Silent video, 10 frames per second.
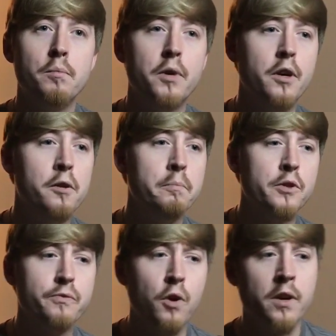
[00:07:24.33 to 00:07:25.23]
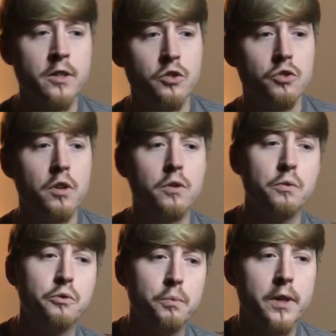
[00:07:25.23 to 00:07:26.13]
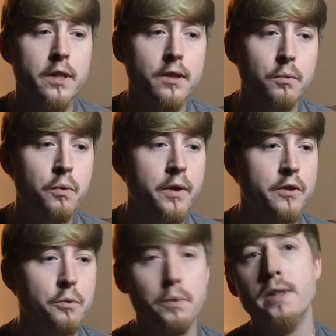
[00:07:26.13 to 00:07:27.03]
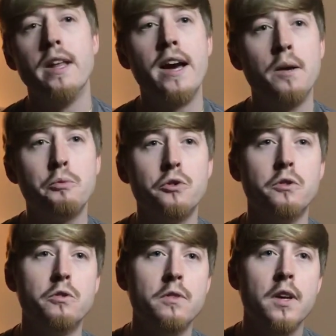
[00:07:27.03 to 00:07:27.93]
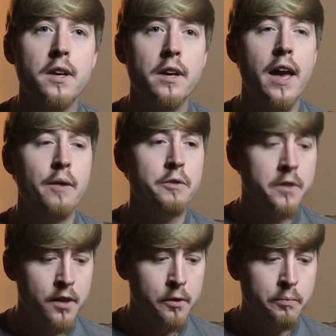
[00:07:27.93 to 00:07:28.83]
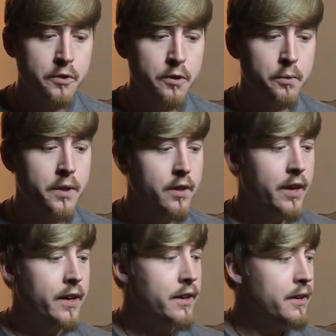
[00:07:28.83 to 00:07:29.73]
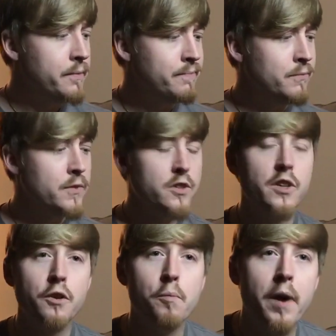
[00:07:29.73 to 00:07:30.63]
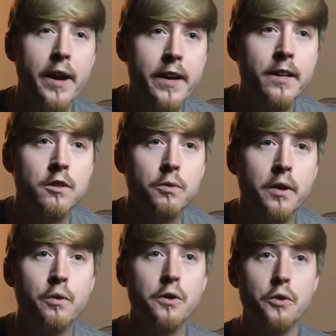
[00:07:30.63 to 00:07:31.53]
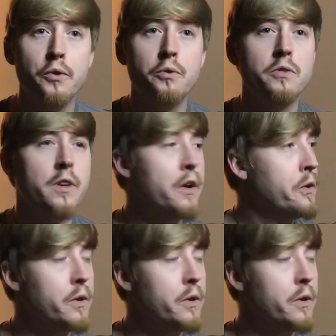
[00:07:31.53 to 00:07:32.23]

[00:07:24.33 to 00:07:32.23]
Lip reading: But as far as struggles with wanting to relapse or having to deal with like sitting on my hands so I don't use, no,